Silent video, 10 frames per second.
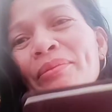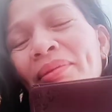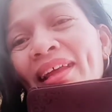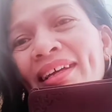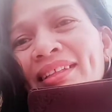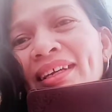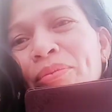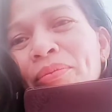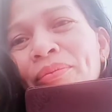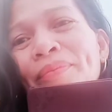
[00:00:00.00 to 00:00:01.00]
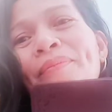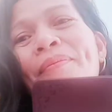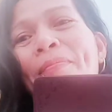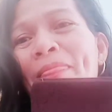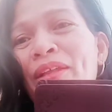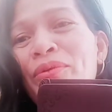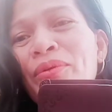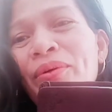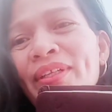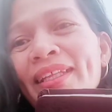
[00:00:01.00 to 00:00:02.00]
lahat ng
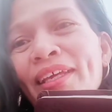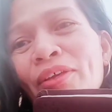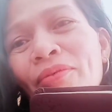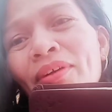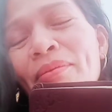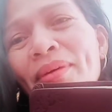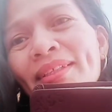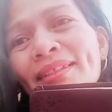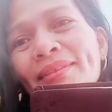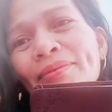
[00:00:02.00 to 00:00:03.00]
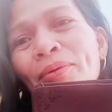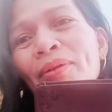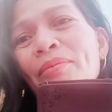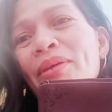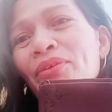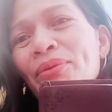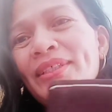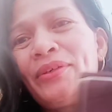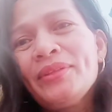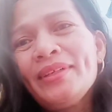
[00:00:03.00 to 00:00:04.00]
nanonood. Thank you very much to all my viewers
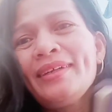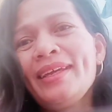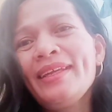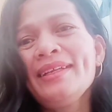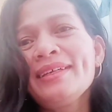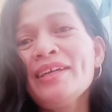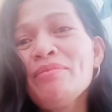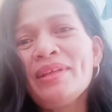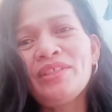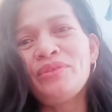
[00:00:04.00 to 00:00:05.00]
out there. And God bless you